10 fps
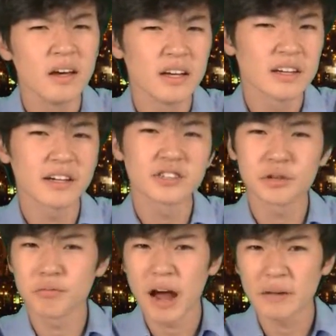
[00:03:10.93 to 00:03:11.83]
In a country
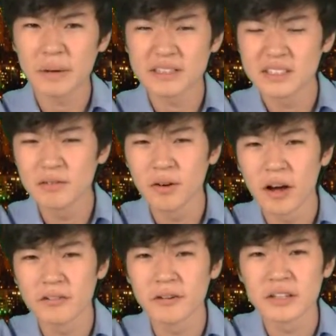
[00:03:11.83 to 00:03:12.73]
racked by civil
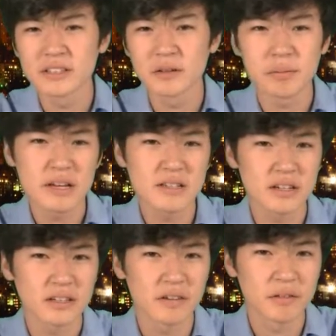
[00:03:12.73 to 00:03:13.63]
unrest and a
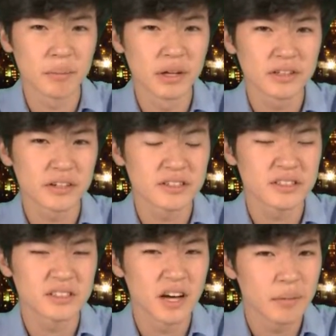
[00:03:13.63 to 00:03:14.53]
precedent of the military
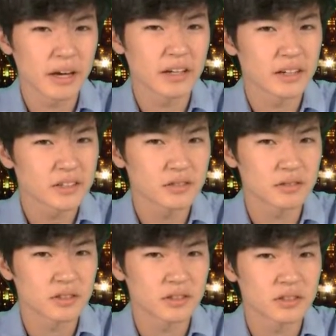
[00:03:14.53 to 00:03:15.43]
snubbing election
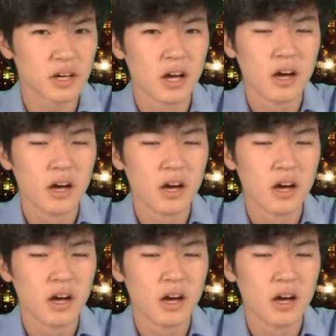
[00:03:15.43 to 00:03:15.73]
results,